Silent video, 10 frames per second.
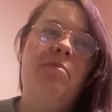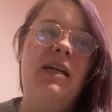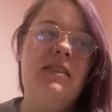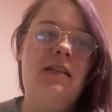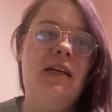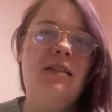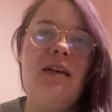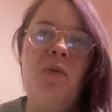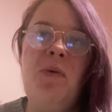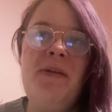men's links
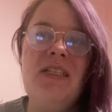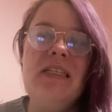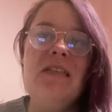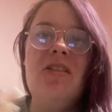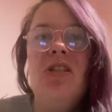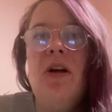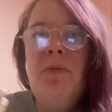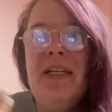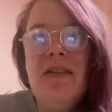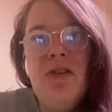and women's links. You know what I
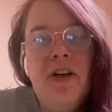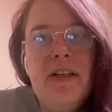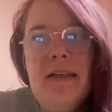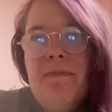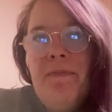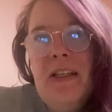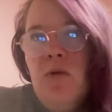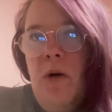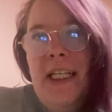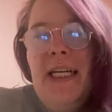mean? It's like, it's one of